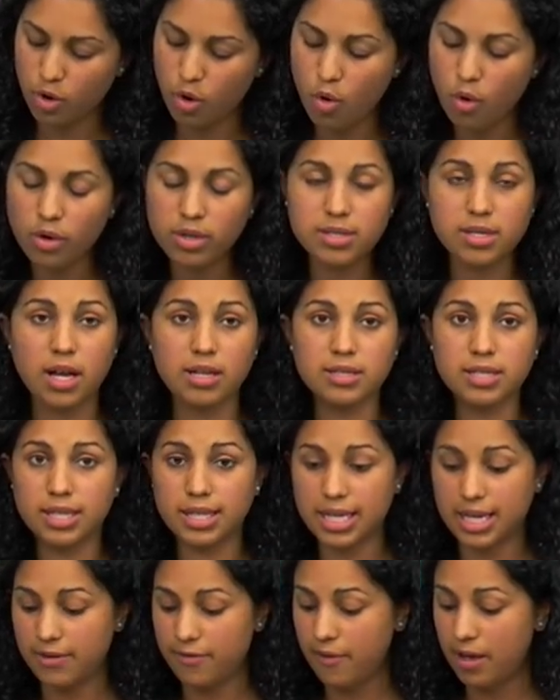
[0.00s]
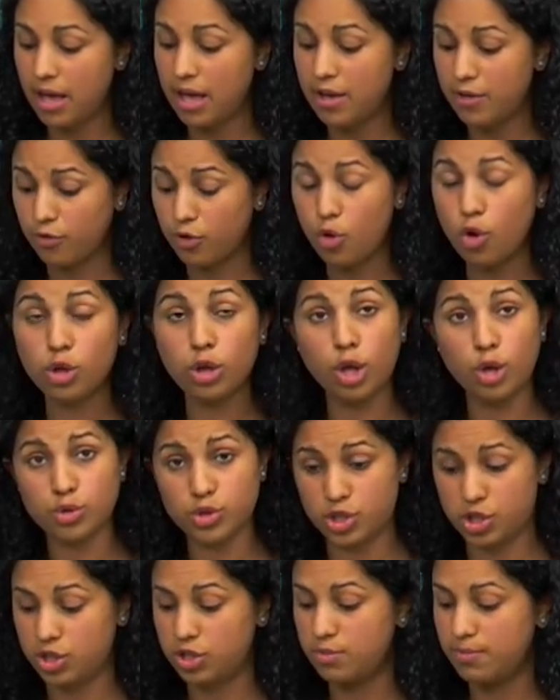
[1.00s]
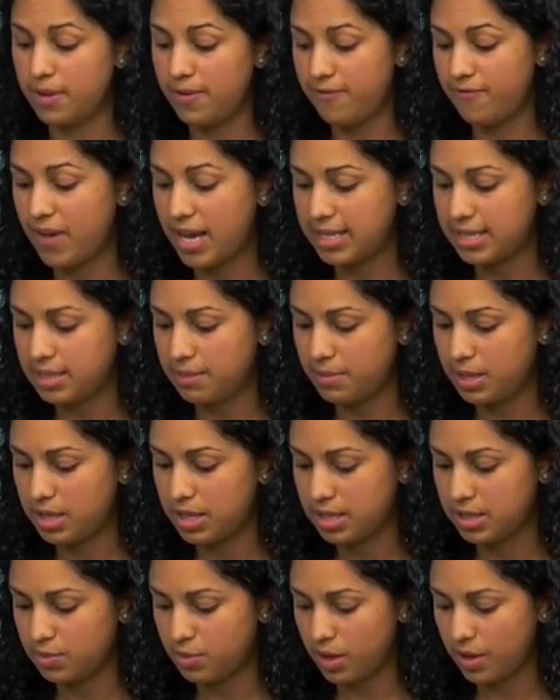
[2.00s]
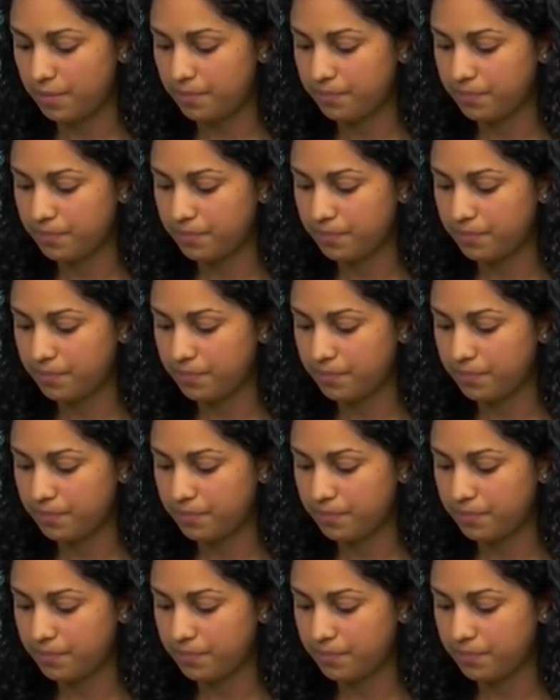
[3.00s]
horizontally closest to me, facing me this way.